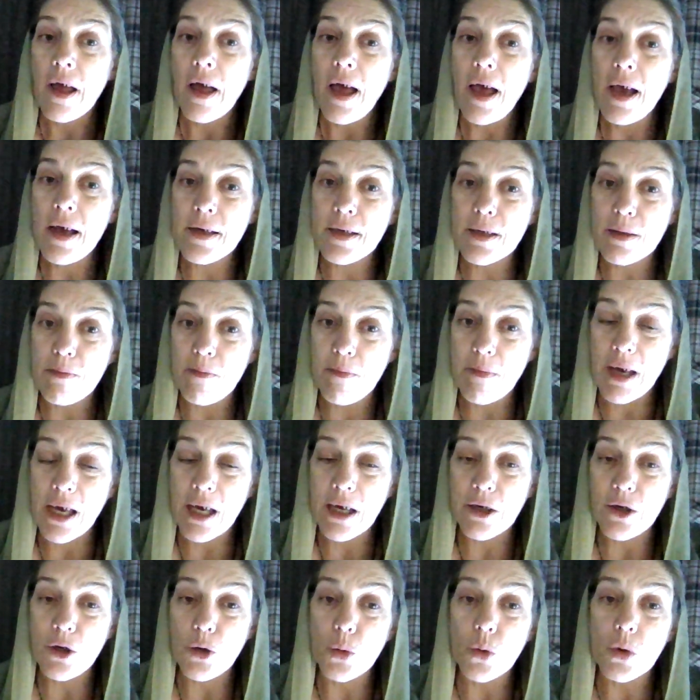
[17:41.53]
as
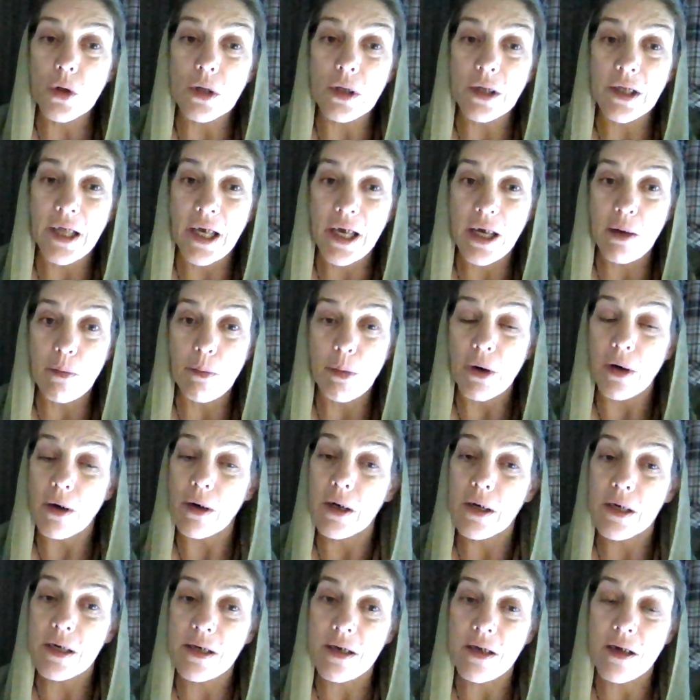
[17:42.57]
manual labor
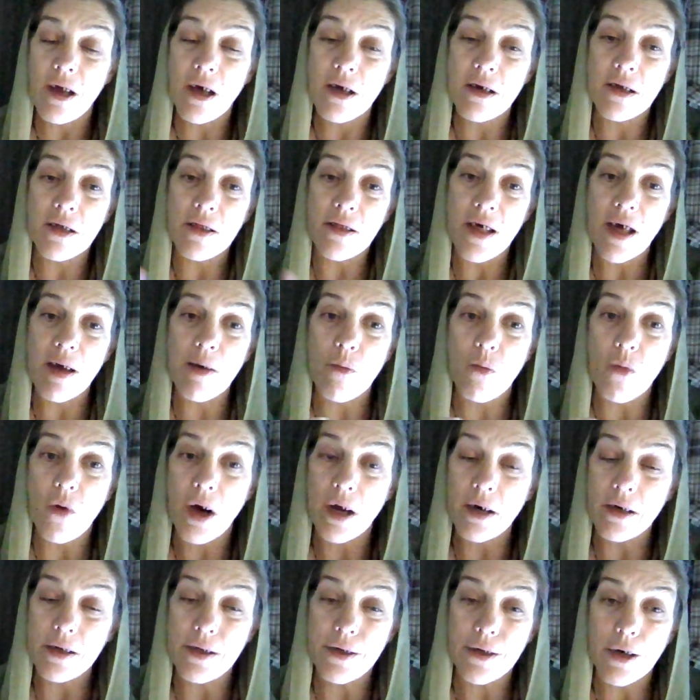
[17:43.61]
because none of them
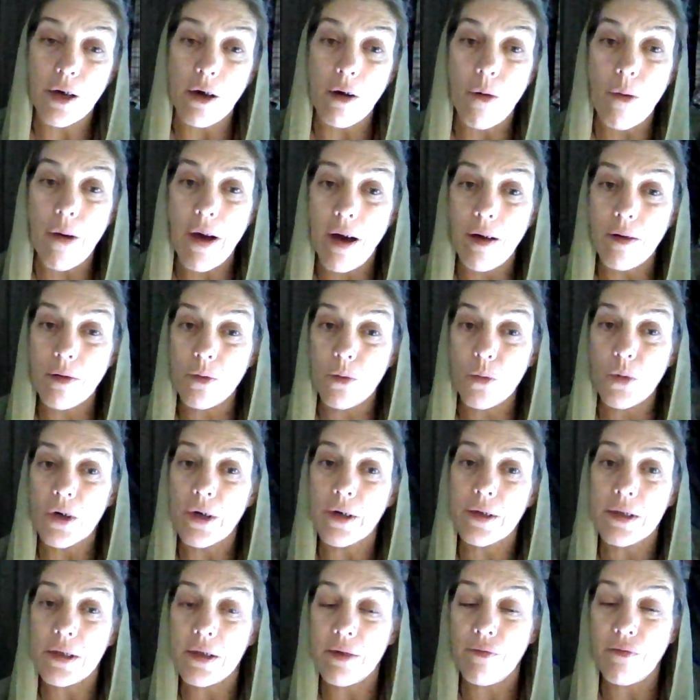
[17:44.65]
wanted to go out and work
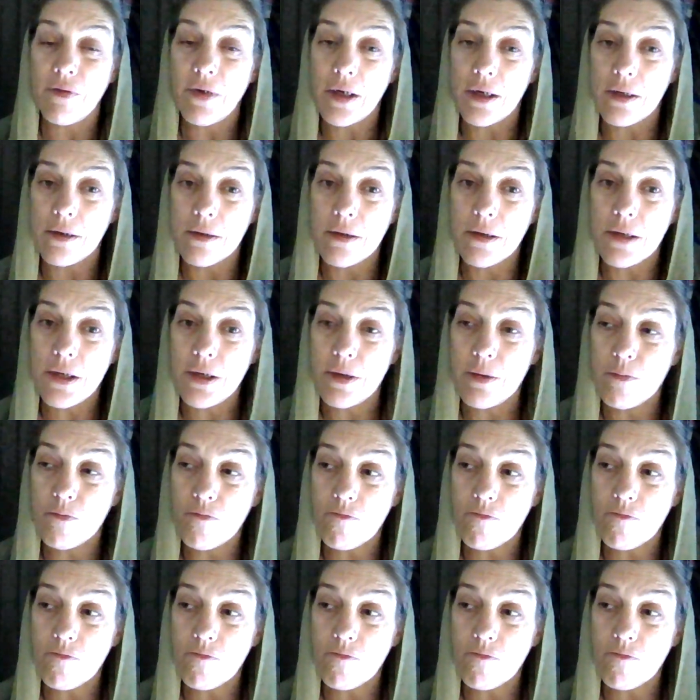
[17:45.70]
the fields.